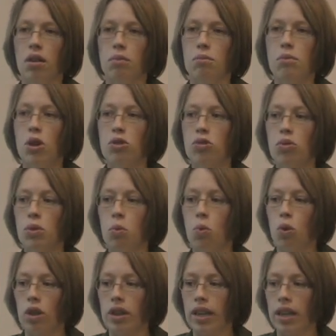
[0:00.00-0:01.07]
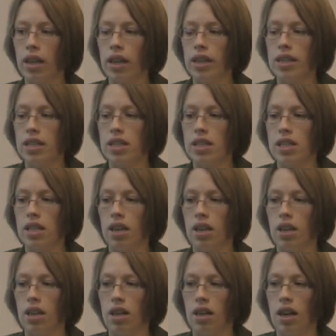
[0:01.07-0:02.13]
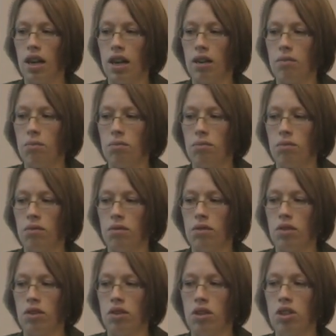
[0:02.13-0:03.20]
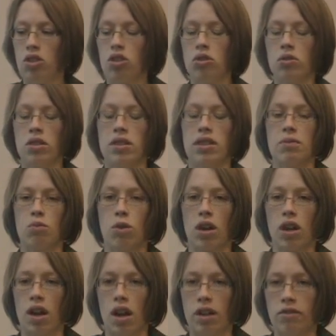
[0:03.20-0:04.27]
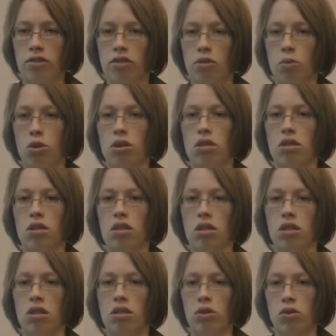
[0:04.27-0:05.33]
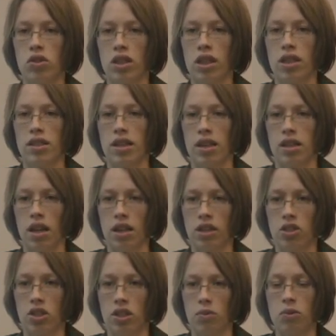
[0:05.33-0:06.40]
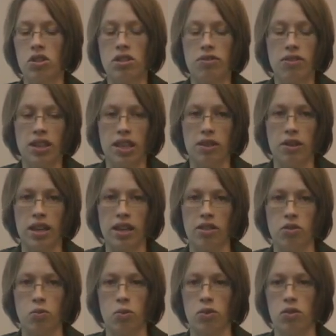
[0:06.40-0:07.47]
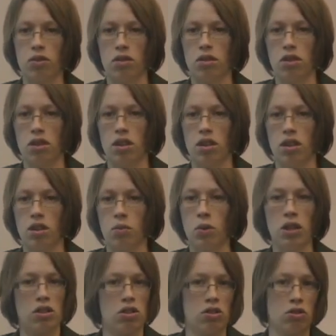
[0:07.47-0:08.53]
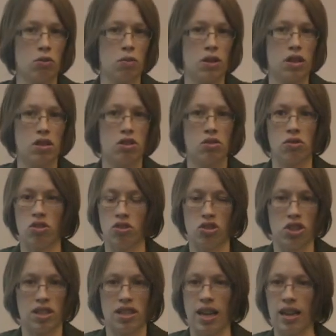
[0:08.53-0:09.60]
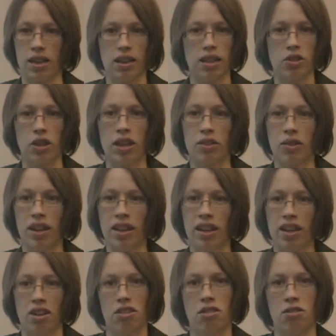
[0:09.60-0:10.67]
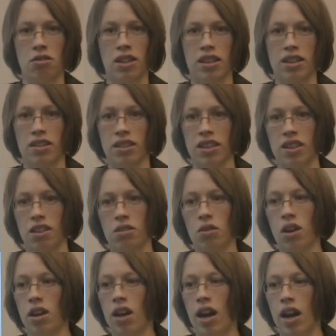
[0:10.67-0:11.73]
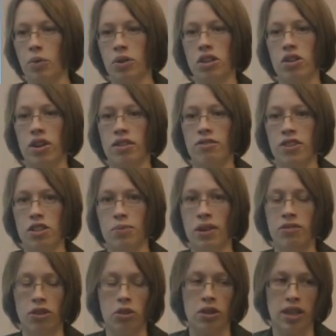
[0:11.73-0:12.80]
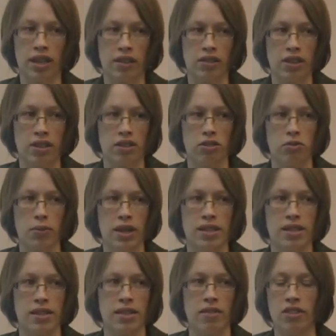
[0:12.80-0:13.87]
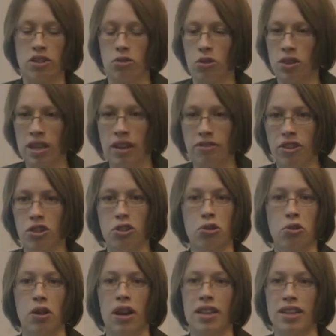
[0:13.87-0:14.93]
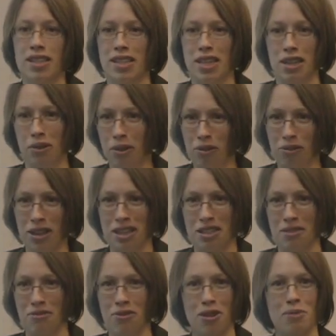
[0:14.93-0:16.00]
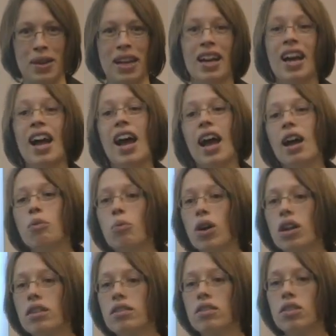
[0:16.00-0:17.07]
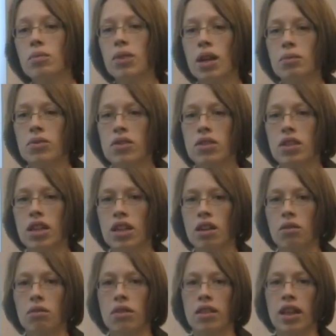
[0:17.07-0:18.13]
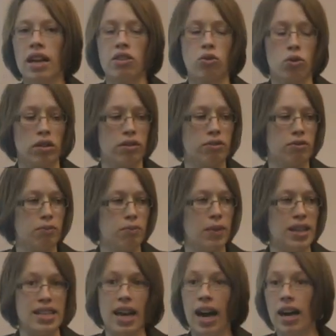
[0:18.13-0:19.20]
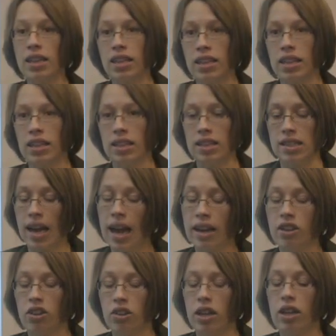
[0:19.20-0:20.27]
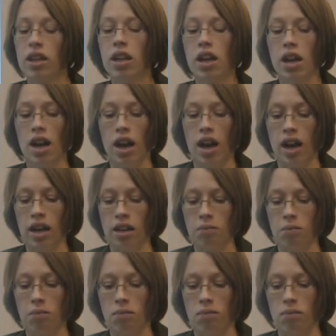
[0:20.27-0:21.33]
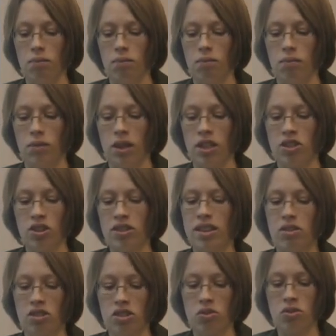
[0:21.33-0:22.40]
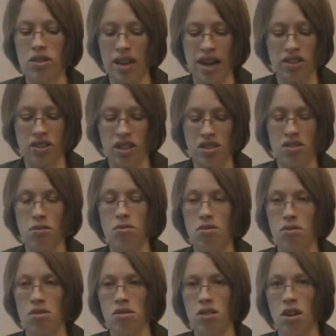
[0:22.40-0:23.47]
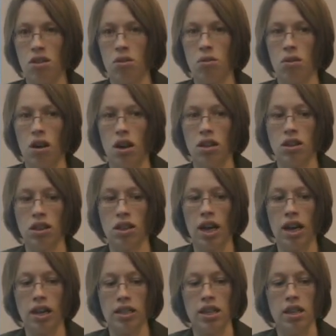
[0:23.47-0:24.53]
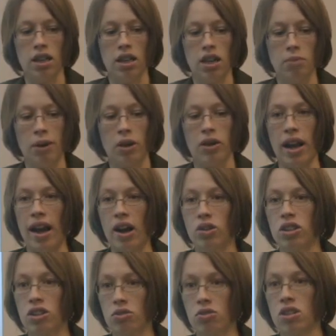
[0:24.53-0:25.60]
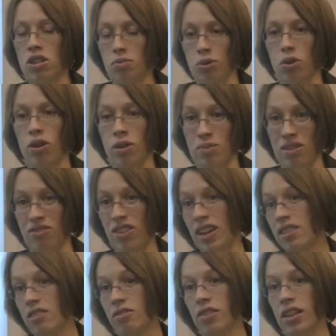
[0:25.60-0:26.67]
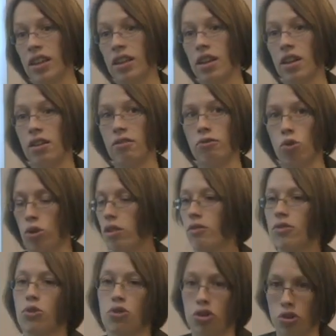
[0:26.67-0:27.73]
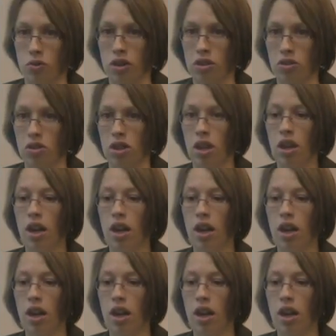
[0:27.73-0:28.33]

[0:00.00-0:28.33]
Most rewarding is the students seem more comfortable using the technology, which is funny, right? Because we assume that students are just tech literate, right? Like, I want to know how to fix my phone. I give it to my 7-year-old nephew and, he'll fix it for me. And while sometimes, that sort of mentality is accurate, it turns out students actually don't know a lot about how to use these programs effectively for their future careers.